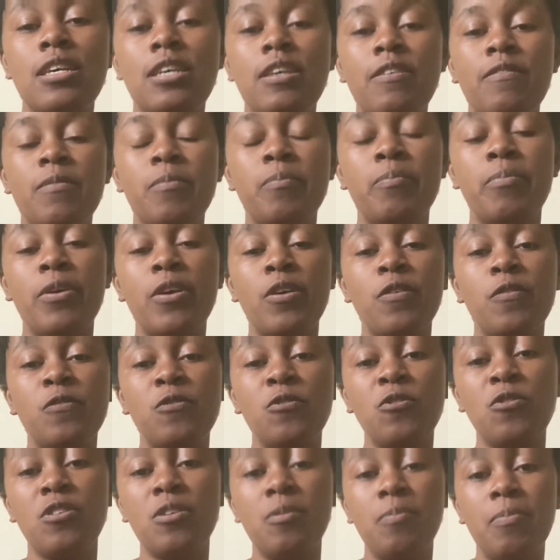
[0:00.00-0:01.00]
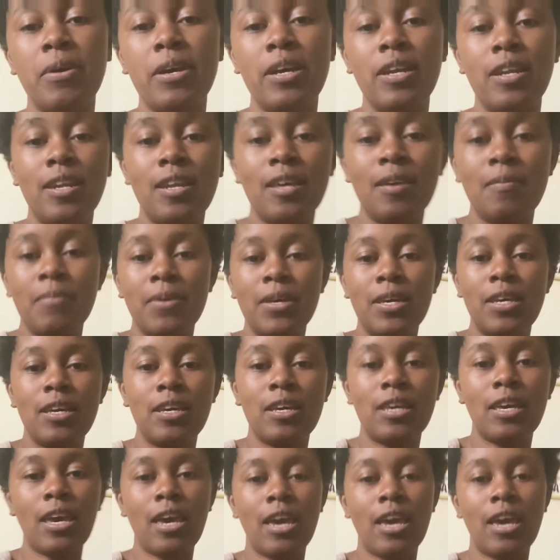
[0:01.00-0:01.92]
giving birth during the pandemic,